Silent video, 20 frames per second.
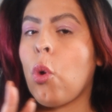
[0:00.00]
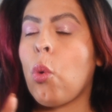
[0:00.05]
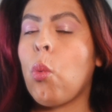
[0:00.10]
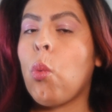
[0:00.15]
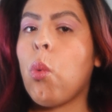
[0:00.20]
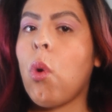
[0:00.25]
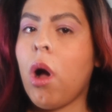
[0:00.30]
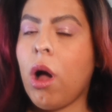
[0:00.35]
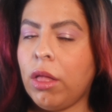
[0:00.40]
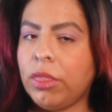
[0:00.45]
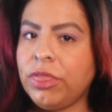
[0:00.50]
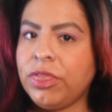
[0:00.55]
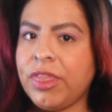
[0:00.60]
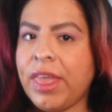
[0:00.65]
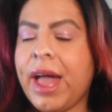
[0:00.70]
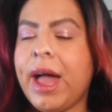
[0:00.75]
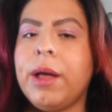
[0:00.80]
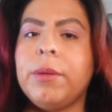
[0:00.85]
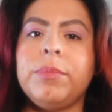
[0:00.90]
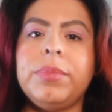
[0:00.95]
want
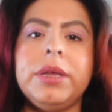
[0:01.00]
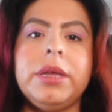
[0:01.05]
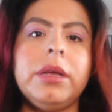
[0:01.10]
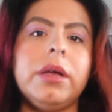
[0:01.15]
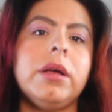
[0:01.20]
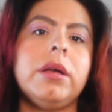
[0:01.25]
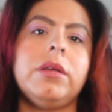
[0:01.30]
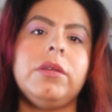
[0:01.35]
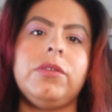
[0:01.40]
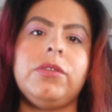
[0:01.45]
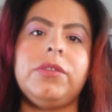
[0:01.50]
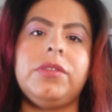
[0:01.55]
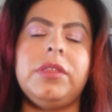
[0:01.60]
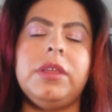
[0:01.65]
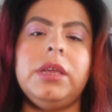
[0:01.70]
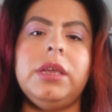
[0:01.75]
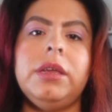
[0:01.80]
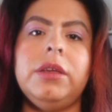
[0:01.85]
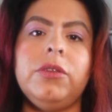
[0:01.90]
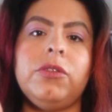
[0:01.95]
that because
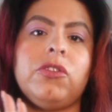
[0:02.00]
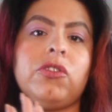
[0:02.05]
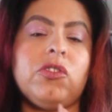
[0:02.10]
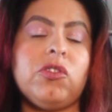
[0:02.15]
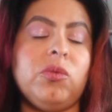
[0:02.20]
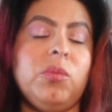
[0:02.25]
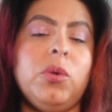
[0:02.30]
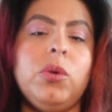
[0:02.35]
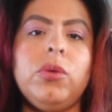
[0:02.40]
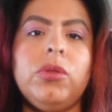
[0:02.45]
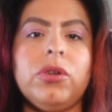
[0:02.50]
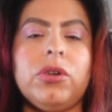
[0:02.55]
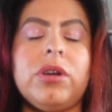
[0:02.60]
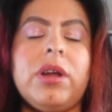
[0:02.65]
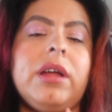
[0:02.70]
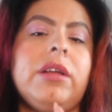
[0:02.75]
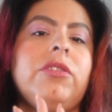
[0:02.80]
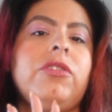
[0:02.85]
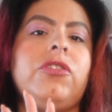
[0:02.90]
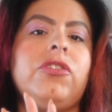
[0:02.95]
the smoother
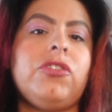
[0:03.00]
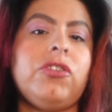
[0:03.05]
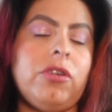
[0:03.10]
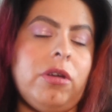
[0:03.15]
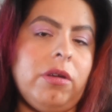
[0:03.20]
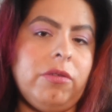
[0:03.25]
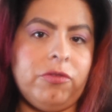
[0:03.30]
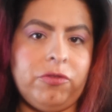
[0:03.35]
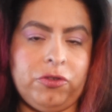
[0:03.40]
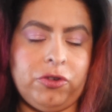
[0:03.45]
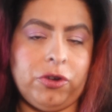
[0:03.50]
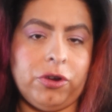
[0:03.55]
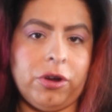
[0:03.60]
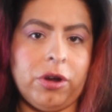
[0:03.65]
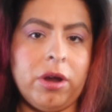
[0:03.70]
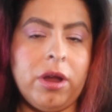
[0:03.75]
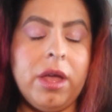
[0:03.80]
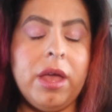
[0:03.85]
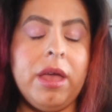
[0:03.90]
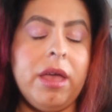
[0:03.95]
and
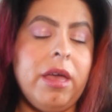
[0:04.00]
softer